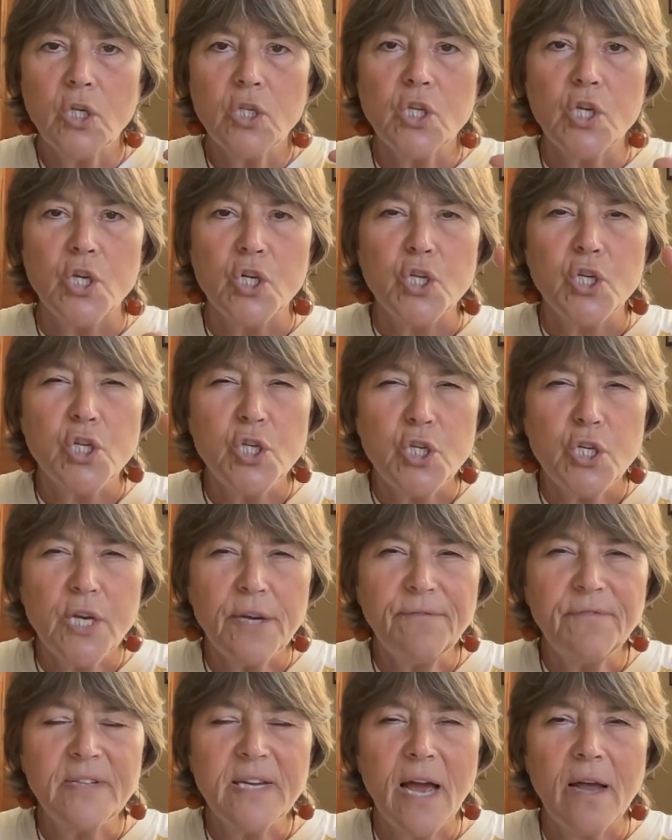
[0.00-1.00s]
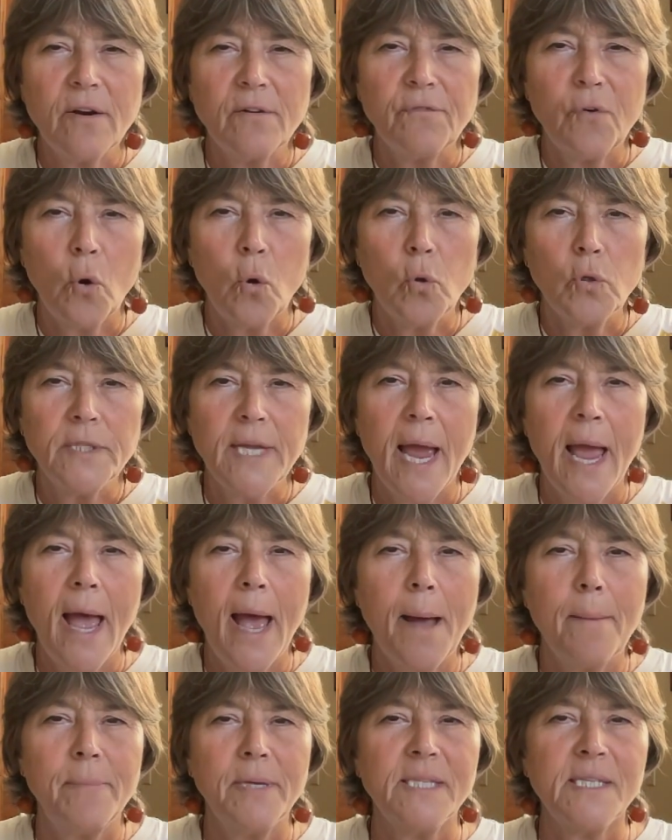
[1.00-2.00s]
to shift out of old
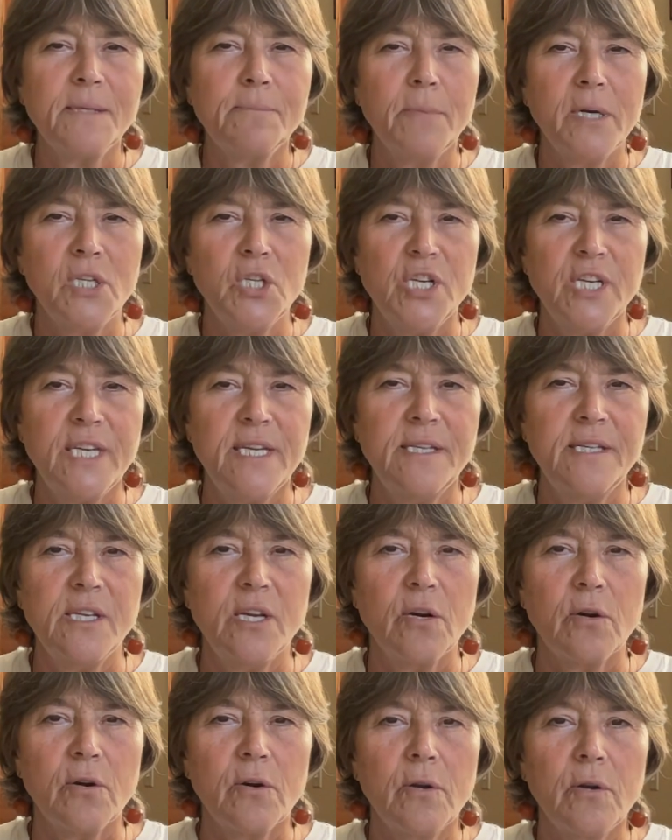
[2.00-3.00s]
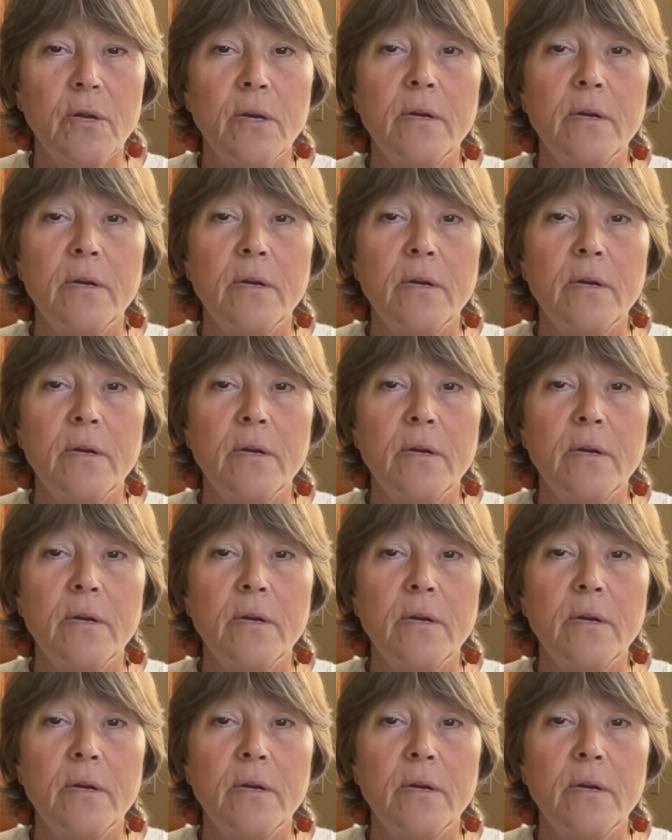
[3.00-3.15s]
habits much easier.